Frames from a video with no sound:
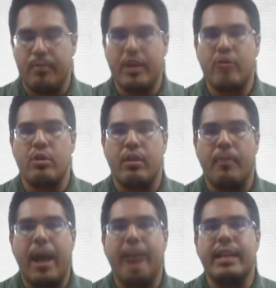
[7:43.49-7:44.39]
to make sure
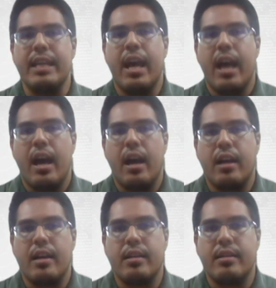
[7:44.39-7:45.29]
the party
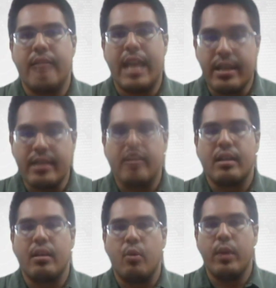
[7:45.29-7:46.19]
uh,
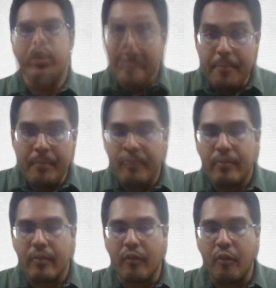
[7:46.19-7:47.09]
stays with him,
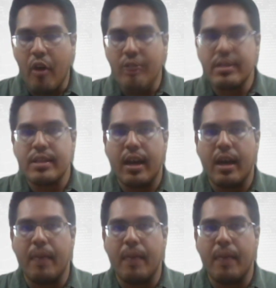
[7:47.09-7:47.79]
of course.